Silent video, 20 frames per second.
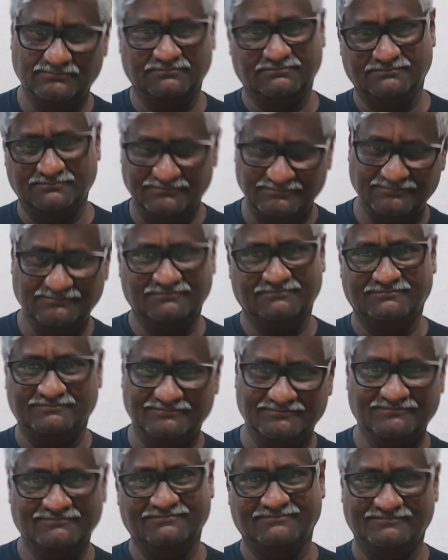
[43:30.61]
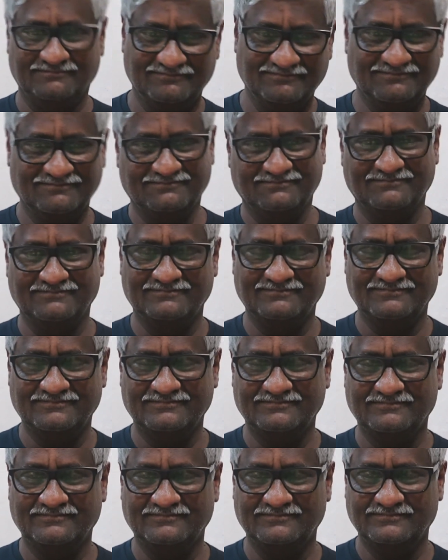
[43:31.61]

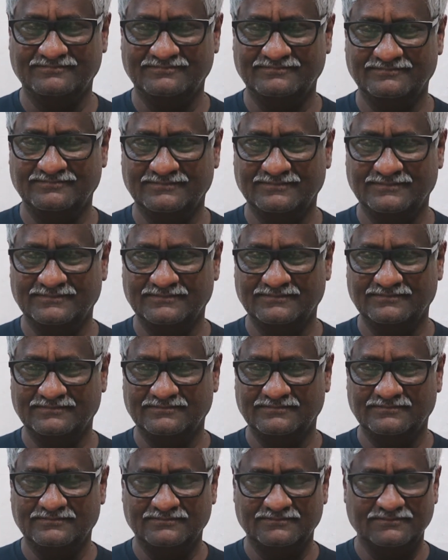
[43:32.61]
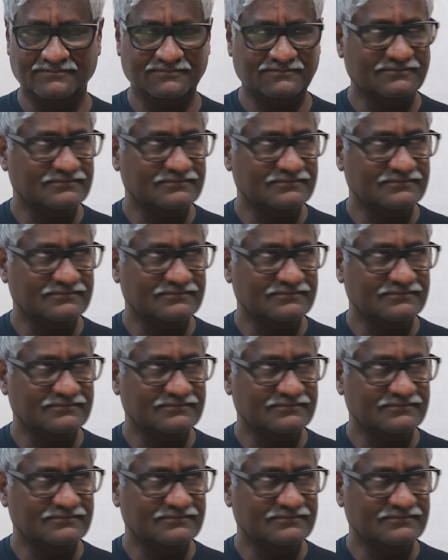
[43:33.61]
No one is speaking in this clip.